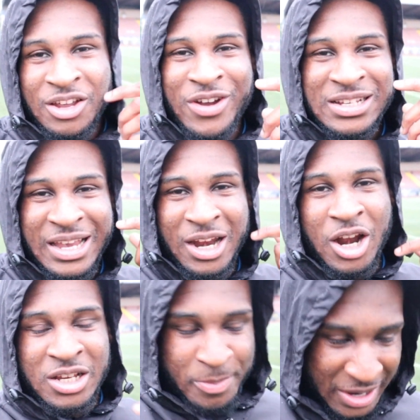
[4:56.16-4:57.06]
the rain's killing
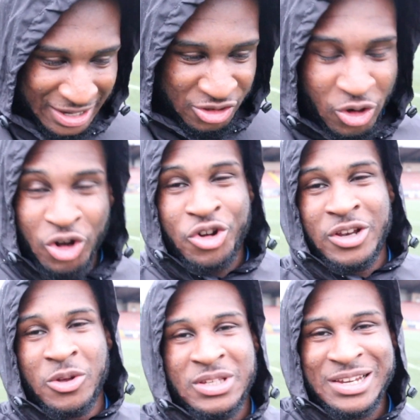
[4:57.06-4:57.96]
us, but it have got a
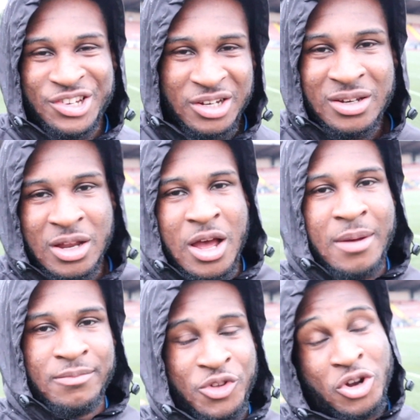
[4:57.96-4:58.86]
good little session.
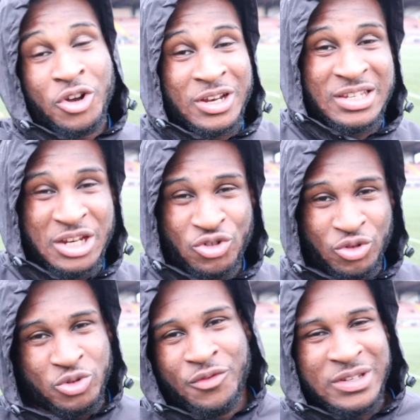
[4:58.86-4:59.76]
Um, you lot are going to see the
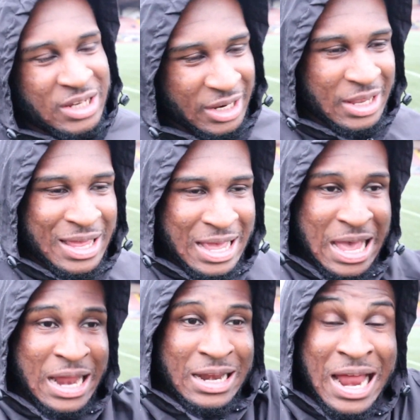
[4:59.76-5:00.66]
drills, obviously.
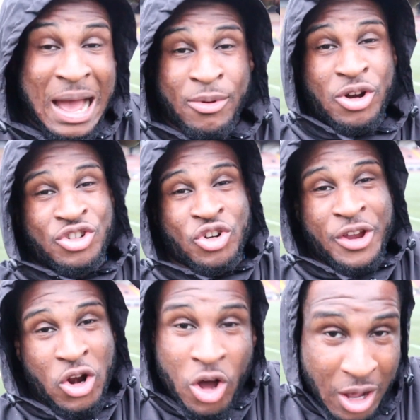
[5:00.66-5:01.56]
And then now I'm going to show
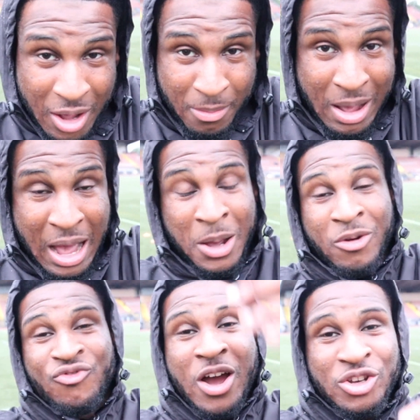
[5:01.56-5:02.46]
you lot how I
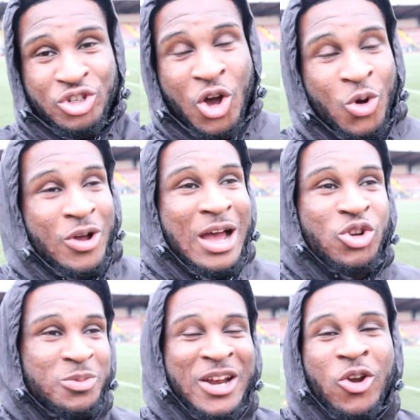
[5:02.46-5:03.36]
can run. So, I
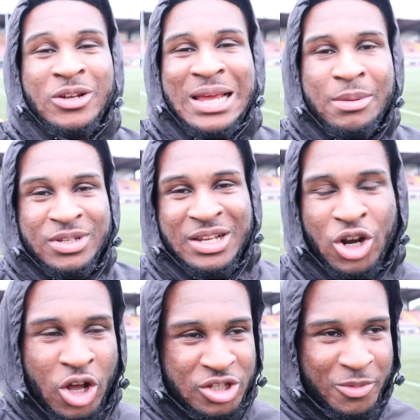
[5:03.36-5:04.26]
know it's been a long time since I last